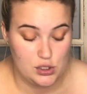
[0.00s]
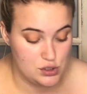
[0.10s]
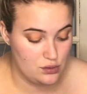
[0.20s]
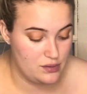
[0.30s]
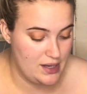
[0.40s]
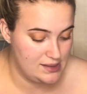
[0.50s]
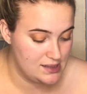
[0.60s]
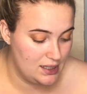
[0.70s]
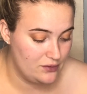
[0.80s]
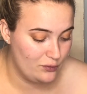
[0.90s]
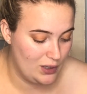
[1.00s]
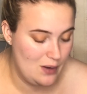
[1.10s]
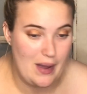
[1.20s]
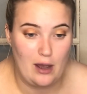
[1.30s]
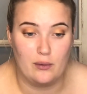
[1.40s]
So that's kind of where
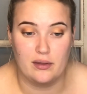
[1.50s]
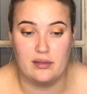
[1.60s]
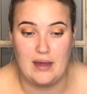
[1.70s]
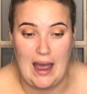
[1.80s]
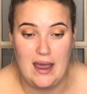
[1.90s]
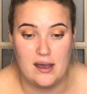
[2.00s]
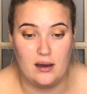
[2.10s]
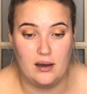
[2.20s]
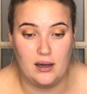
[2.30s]
I'm at with that.